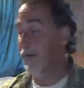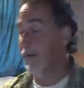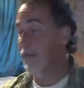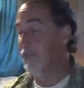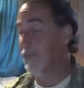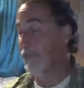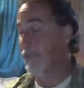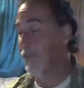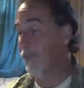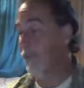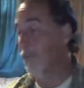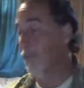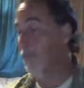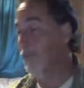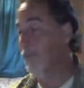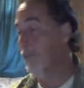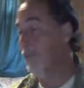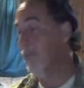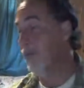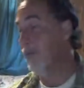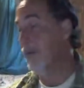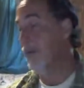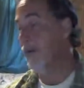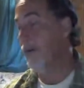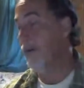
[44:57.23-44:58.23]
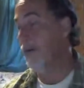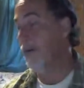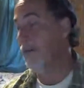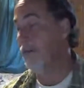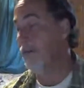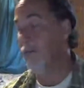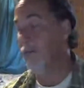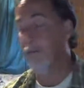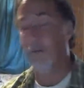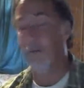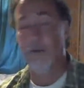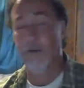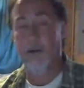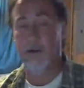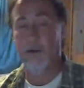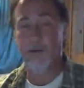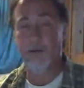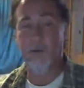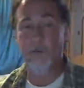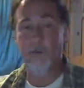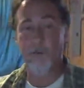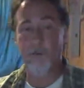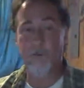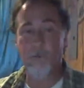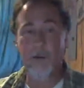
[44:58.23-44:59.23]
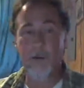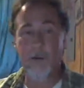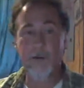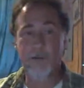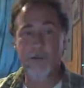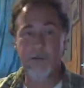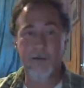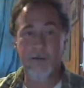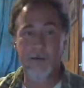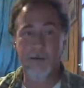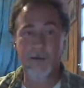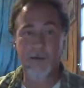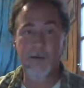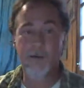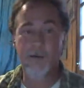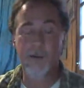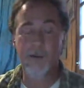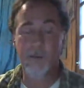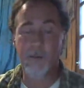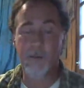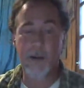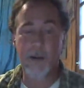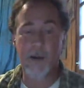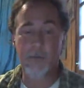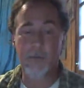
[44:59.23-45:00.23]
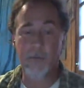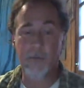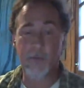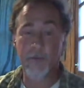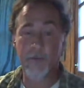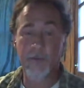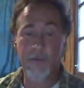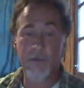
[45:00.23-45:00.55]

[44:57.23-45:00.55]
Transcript: So you're not wasting any of your power.